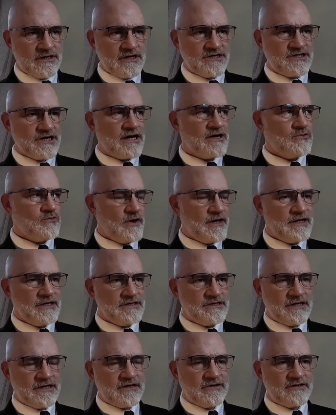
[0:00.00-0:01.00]
John Wayne
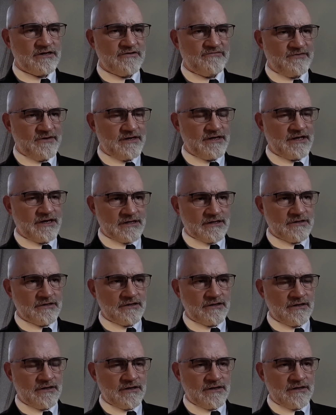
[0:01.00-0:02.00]
didn't defeat Hitler.
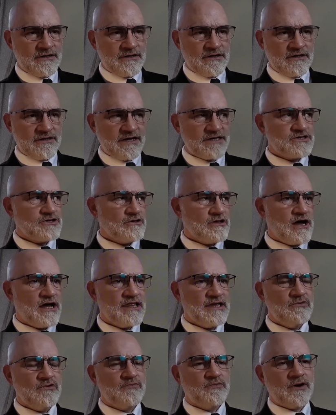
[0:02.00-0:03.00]
That's all
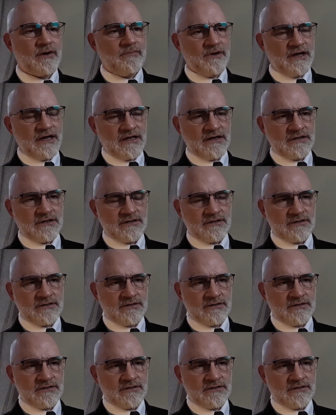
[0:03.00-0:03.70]
Hollywood propaganda.